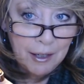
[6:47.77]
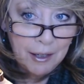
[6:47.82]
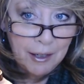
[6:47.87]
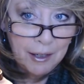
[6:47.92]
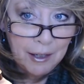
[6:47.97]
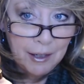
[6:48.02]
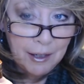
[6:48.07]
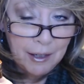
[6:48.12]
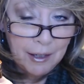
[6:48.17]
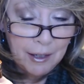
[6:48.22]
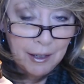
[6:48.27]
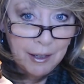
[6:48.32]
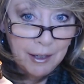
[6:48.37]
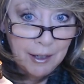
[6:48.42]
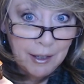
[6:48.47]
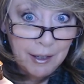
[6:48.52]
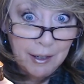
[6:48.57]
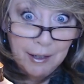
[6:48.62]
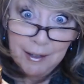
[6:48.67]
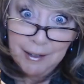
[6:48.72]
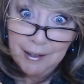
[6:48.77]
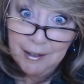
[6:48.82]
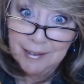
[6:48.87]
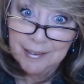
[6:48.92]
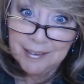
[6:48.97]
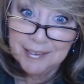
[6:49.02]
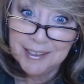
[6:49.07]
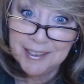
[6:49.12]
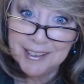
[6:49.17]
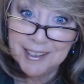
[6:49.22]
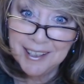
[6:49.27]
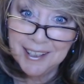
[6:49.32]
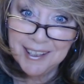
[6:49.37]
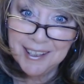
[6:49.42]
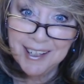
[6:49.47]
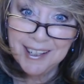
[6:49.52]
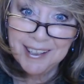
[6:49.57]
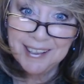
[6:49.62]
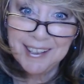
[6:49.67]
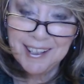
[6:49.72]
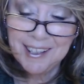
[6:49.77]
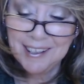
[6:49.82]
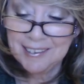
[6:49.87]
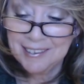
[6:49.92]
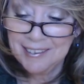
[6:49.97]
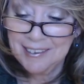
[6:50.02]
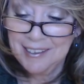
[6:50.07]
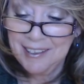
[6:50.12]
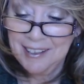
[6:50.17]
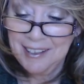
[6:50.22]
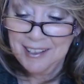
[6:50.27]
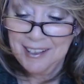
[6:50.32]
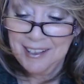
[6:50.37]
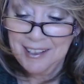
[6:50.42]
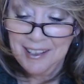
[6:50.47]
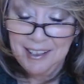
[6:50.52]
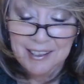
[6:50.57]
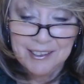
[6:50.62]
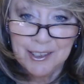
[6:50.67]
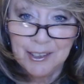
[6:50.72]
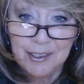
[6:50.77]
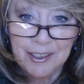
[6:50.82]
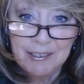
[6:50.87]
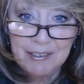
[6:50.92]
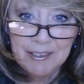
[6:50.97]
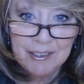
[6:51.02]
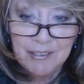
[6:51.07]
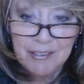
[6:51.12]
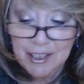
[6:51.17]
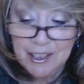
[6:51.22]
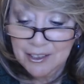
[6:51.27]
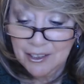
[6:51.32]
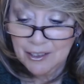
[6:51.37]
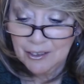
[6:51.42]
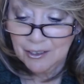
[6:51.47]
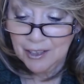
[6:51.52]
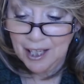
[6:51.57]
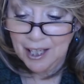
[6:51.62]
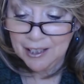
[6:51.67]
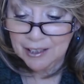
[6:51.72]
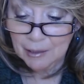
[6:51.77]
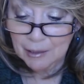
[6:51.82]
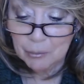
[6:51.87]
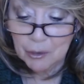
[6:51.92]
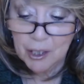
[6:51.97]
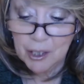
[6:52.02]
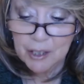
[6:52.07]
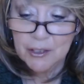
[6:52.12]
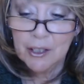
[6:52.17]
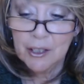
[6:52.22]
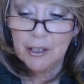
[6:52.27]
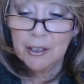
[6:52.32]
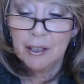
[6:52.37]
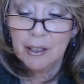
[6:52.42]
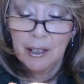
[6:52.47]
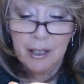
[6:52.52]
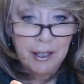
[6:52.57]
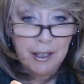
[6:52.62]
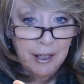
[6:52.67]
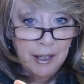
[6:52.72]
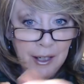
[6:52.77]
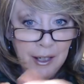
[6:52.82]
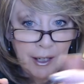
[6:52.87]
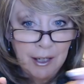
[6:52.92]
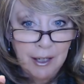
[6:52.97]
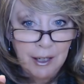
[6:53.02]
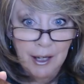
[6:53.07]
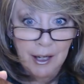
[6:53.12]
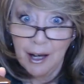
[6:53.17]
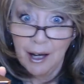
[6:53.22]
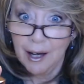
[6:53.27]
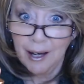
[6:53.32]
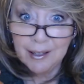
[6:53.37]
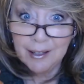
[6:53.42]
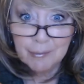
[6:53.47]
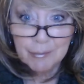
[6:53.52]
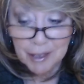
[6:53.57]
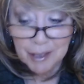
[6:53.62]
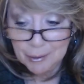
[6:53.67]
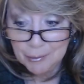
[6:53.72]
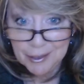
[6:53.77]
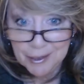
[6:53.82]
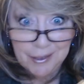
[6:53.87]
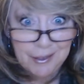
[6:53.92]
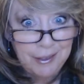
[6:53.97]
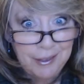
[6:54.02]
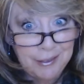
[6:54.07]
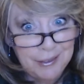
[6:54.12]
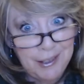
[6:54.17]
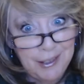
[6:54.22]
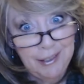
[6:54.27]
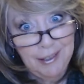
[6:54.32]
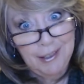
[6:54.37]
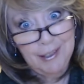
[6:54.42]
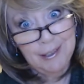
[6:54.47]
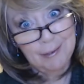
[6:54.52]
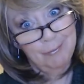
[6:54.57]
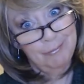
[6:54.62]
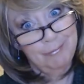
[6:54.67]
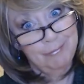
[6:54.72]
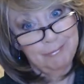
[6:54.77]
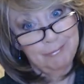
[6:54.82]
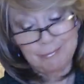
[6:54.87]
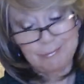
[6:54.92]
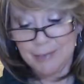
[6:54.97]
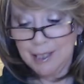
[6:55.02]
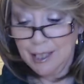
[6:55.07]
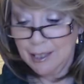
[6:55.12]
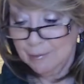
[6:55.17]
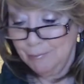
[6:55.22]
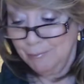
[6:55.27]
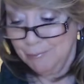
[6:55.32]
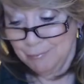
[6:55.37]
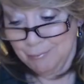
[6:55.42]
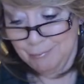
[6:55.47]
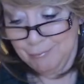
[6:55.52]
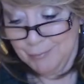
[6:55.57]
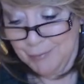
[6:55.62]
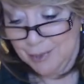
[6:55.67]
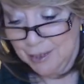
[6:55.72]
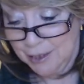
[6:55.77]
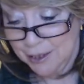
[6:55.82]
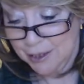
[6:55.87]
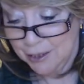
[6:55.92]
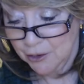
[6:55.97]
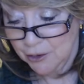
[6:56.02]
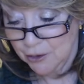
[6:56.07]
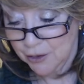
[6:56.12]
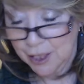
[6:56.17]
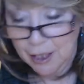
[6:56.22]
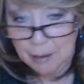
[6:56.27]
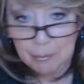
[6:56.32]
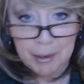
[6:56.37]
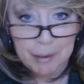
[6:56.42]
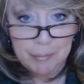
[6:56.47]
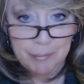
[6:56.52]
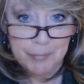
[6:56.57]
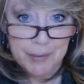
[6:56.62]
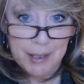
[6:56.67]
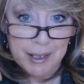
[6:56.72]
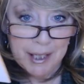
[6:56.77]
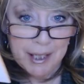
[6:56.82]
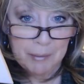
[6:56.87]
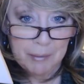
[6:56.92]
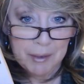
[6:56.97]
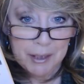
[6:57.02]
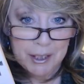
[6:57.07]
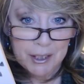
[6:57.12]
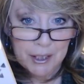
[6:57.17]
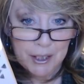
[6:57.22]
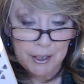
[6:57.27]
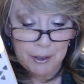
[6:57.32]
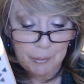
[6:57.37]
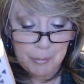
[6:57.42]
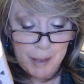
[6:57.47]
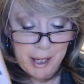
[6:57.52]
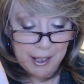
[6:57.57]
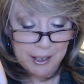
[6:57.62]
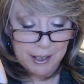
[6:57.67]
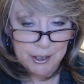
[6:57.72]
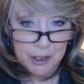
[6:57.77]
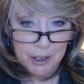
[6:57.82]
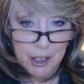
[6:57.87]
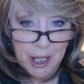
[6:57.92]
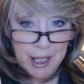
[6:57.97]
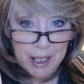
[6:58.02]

Did you hear that? Yeah. So even if I don't like the bronzer, I can play with it all day long. Yeah, it's entertainment. It came in this little package.